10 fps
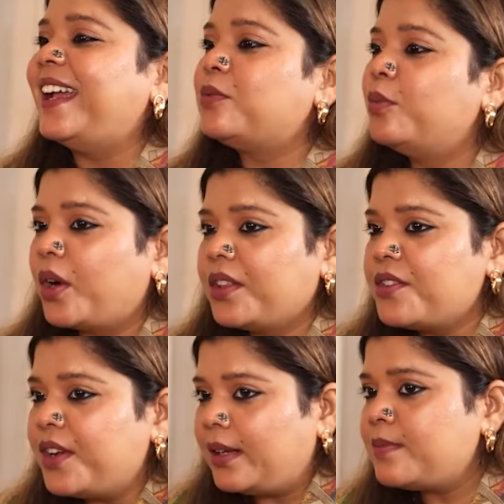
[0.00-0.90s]
that what are
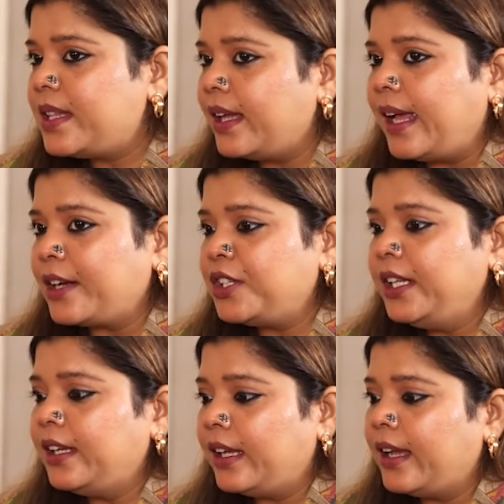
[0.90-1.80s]
the realms that
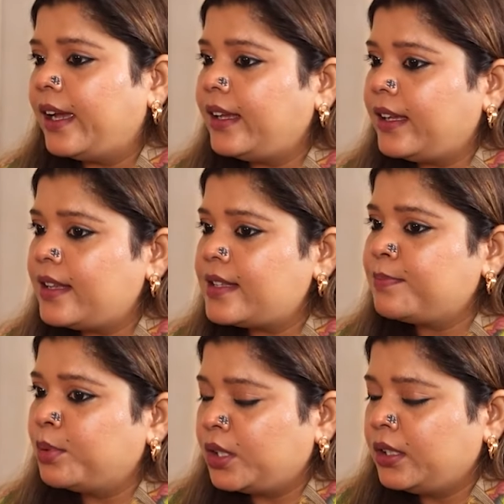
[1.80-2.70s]
actually AI is
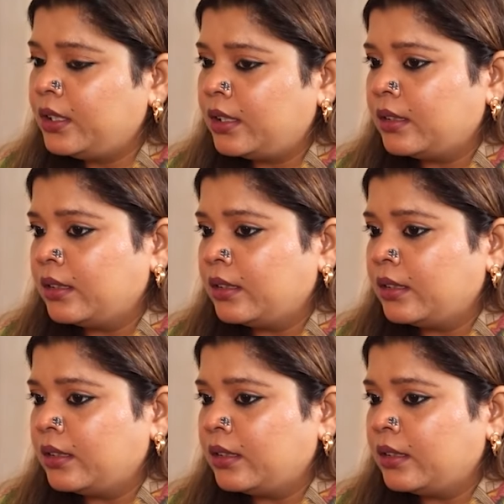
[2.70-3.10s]
being